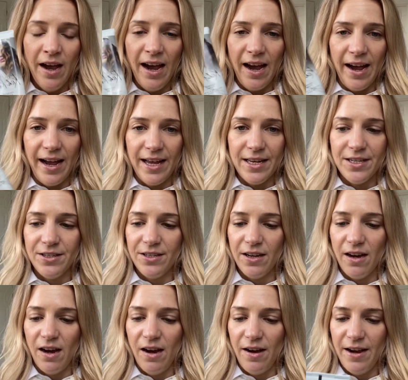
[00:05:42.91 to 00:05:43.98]
And
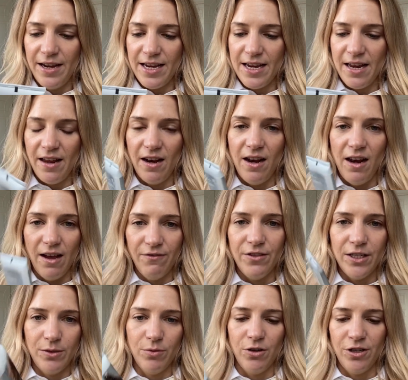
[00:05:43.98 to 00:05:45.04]
I love
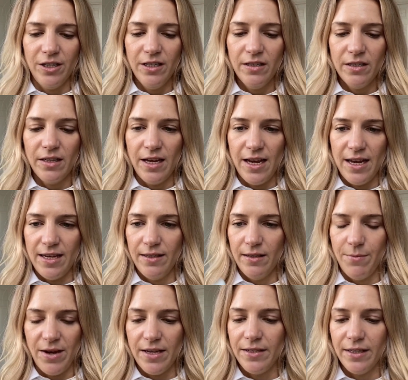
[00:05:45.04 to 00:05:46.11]
this product. It's
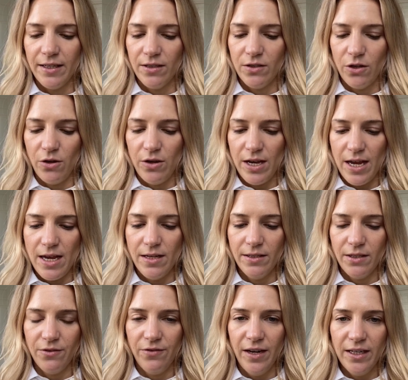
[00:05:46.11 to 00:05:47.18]
amazing. So it's
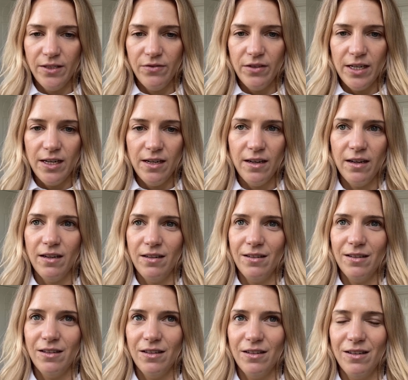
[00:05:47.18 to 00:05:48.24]
effectively,
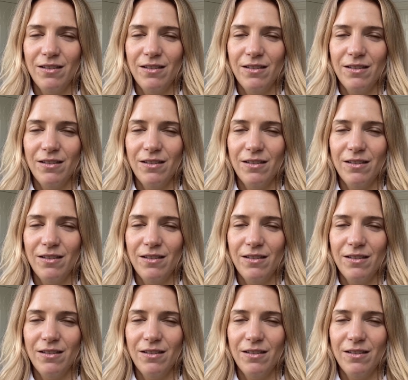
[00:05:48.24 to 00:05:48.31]
I